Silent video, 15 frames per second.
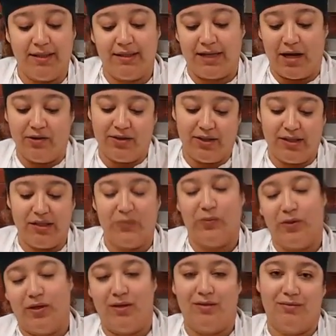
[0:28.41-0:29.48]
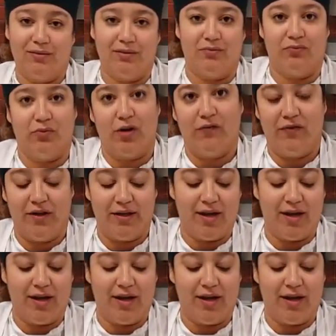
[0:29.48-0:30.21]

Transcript: 6 ounces, but roughly